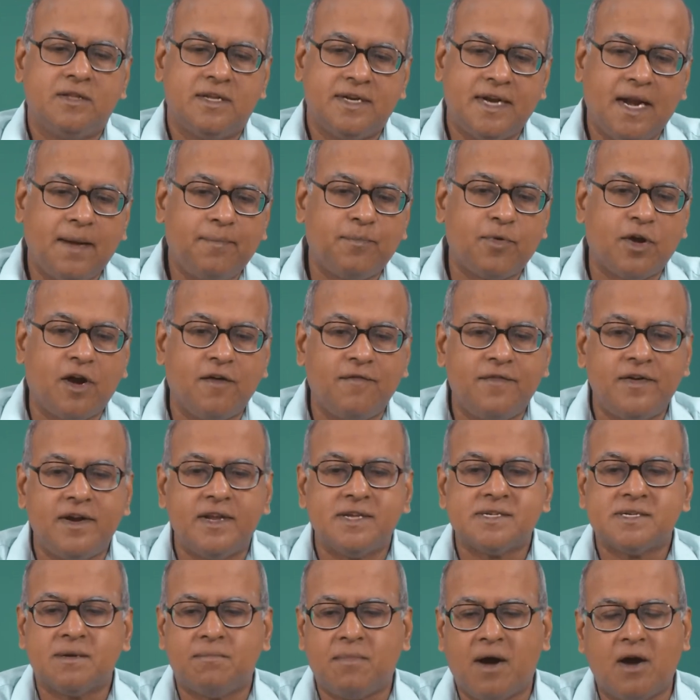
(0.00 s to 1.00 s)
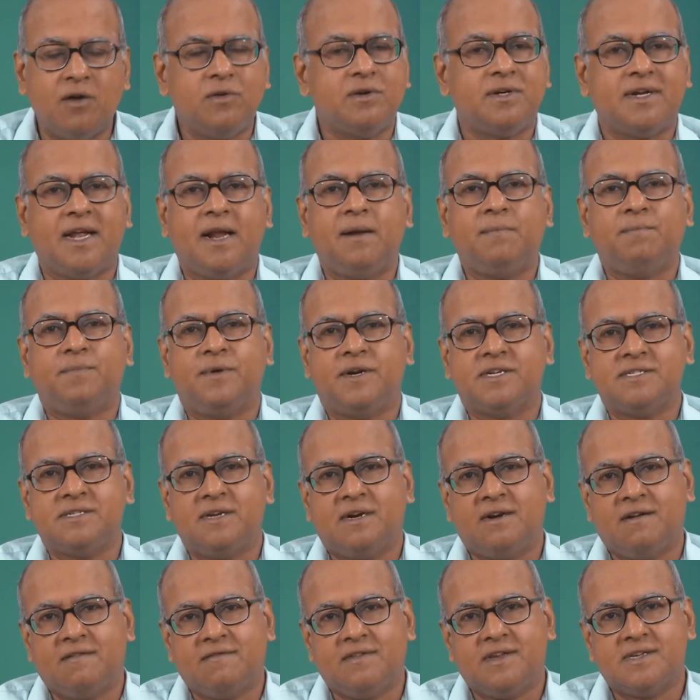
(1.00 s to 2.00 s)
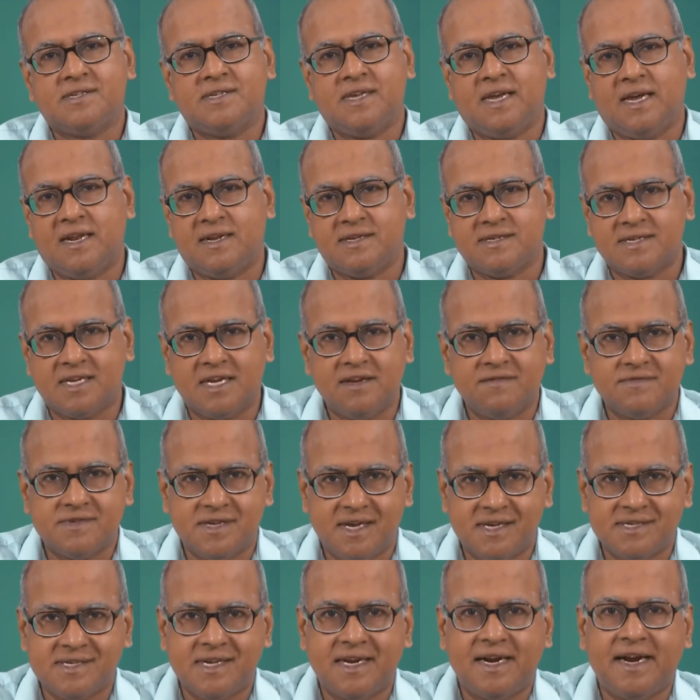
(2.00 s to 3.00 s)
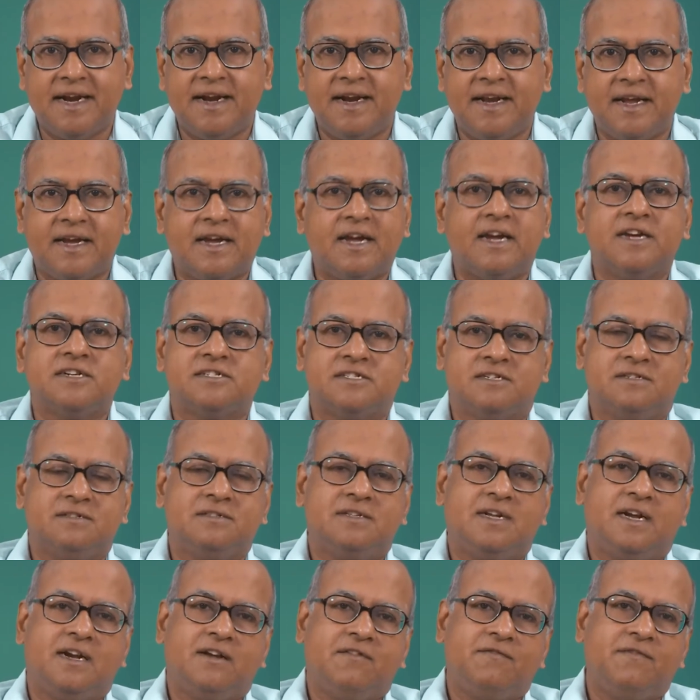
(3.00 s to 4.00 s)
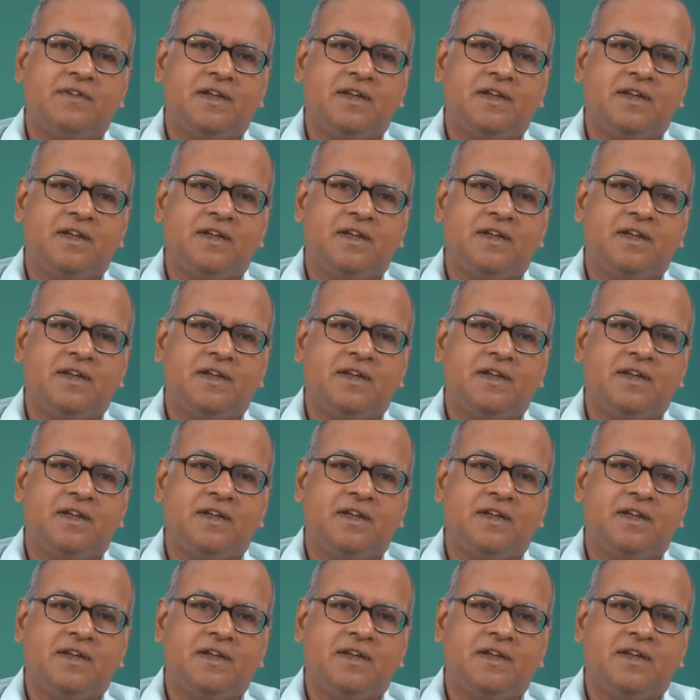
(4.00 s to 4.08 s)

the net profit is about 10 percent of the sales gives us an indication that